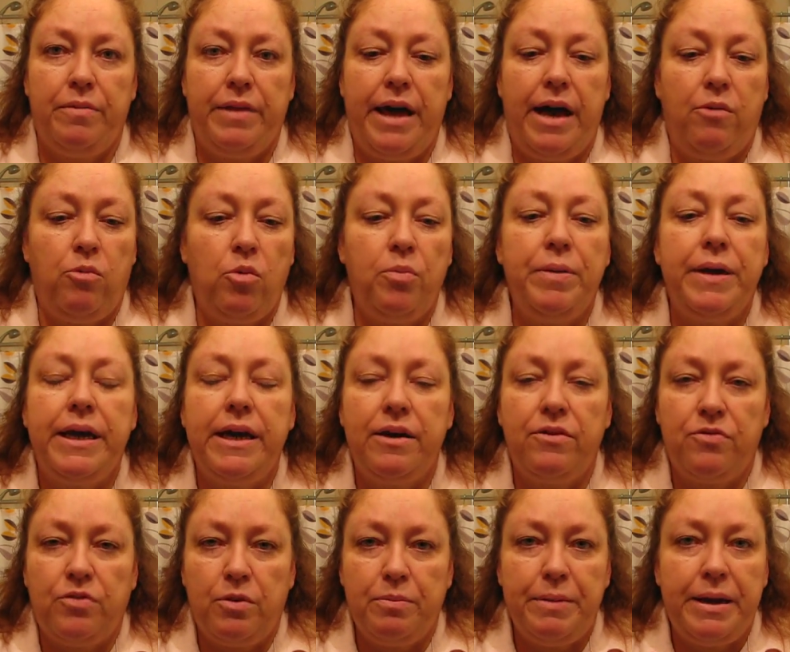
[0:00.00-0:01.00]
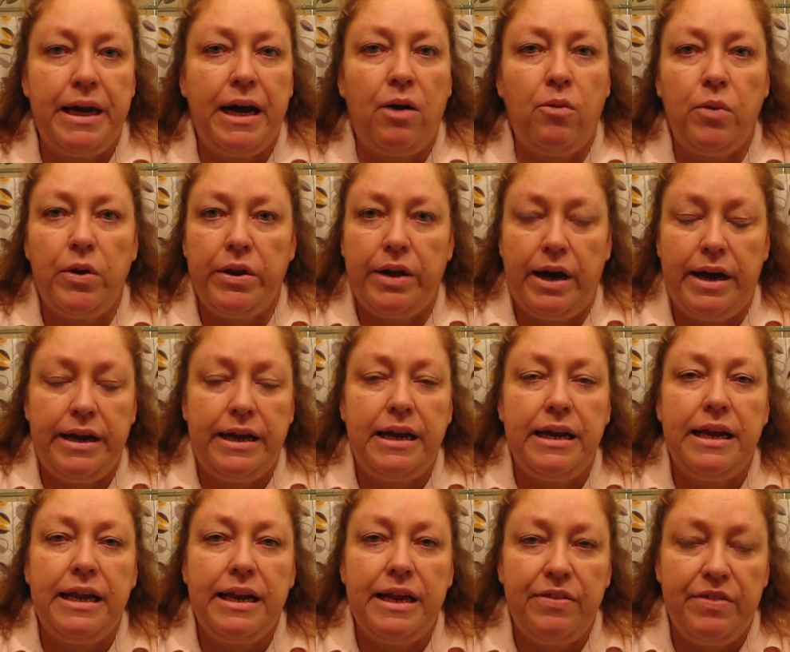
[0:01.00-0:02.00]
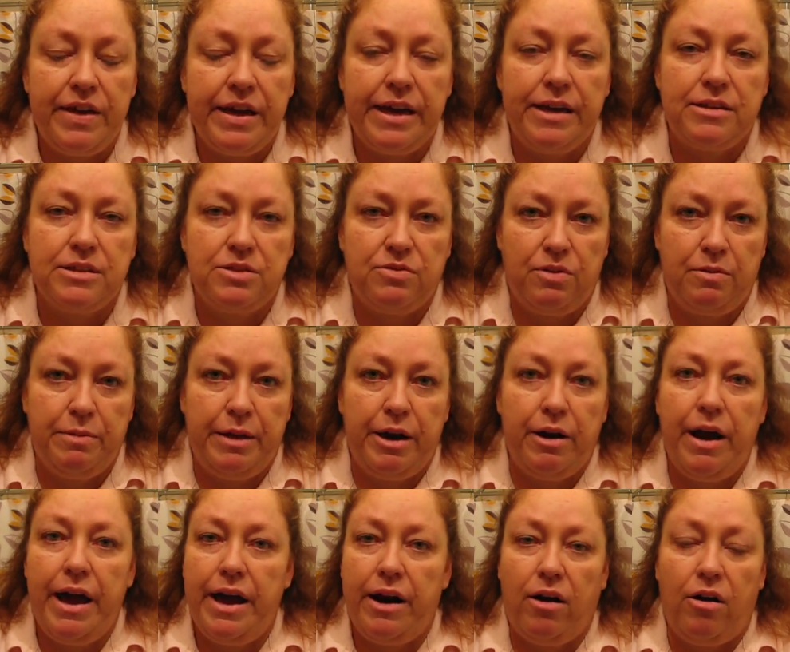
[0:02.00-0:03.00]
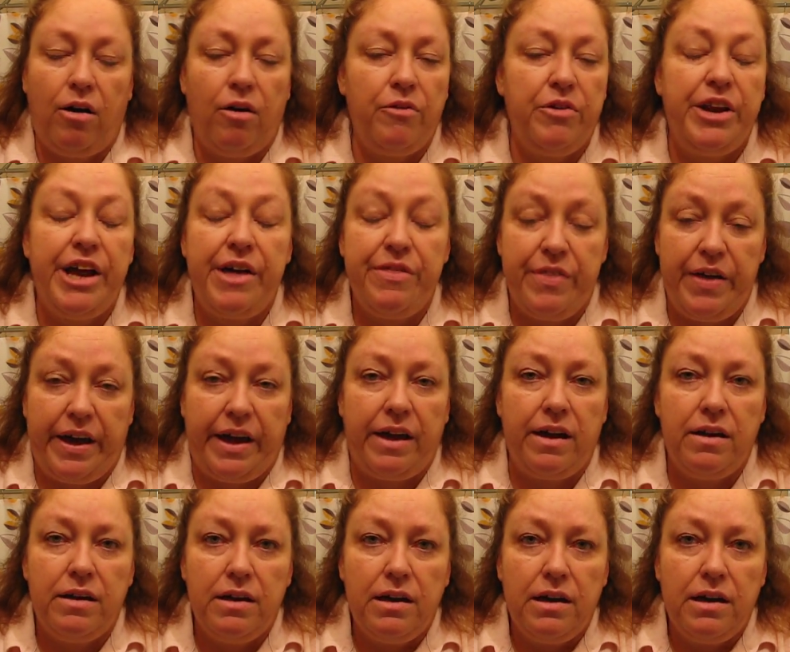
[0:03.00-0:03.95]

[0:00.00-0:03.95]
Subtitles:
That will be it for me. I will not eat anything else from there at all. Nothing.